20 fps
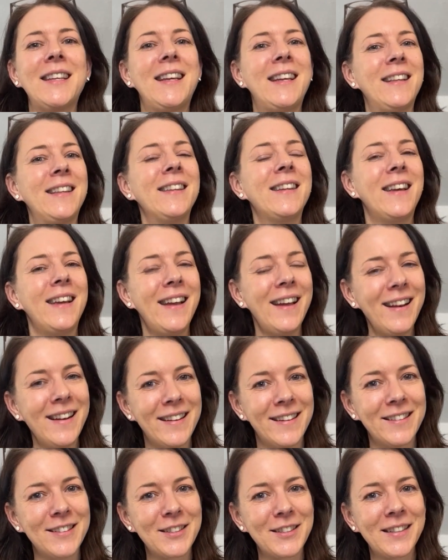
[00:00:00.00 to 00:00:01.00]
in
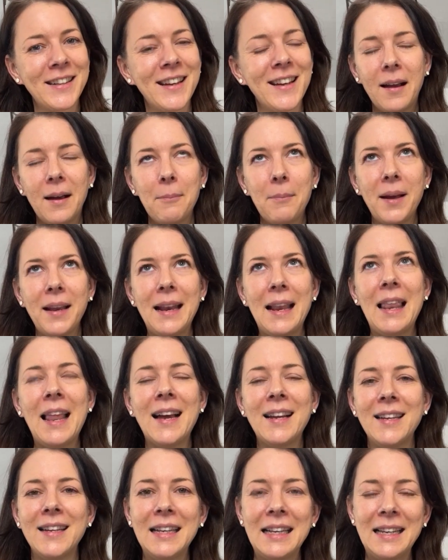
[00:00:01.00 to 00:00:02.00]
English. But
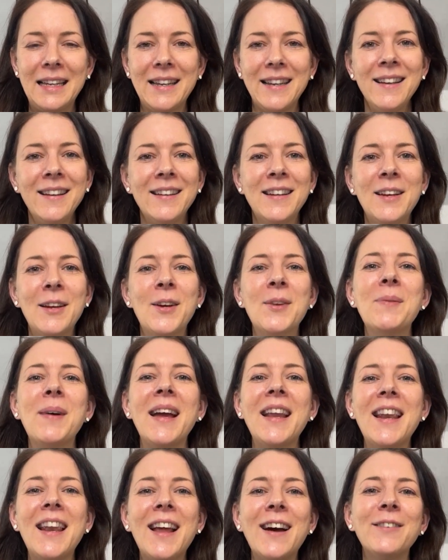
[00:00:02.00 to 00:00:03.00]
luckily, my
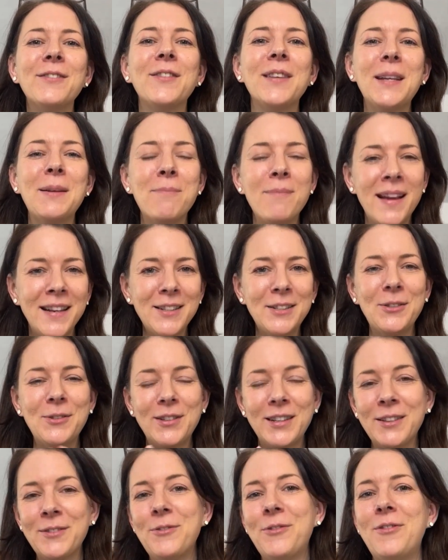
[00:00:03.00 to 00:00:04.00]
lovely mentor
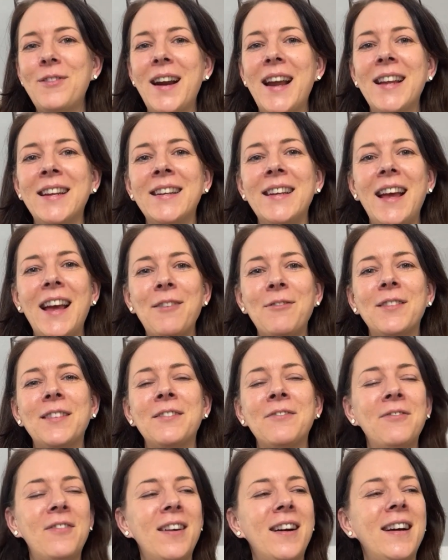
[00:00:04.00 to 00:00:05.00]
and friend
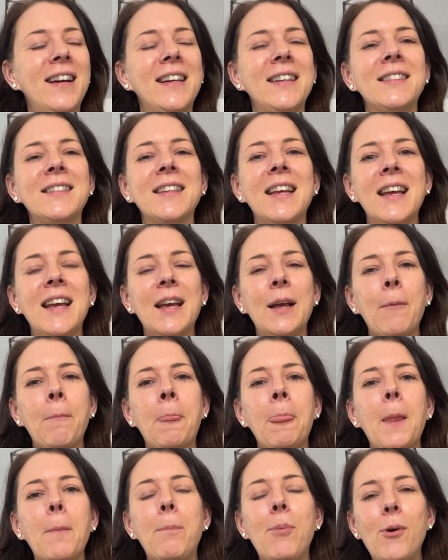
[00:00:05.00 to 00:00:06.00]
Evelyn Weiss
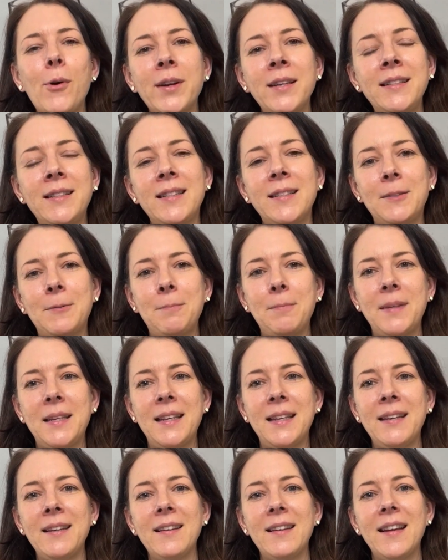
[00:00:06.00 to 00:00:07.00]
pointed
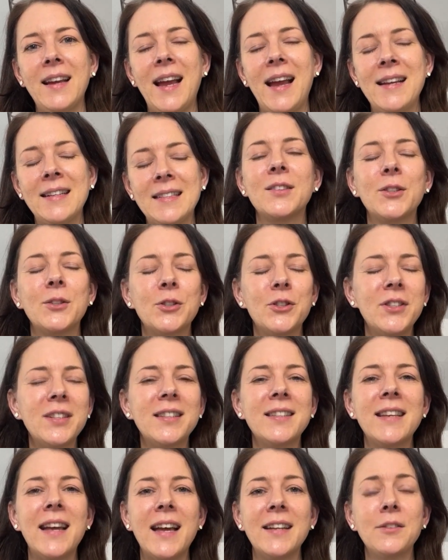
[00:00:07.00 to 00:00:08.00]
me and she
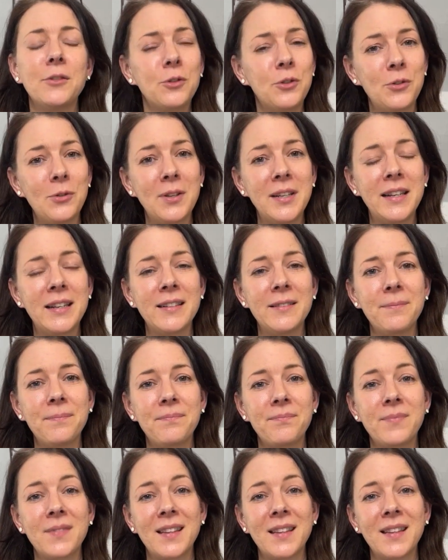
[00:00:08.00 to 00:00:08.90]
said, Julia,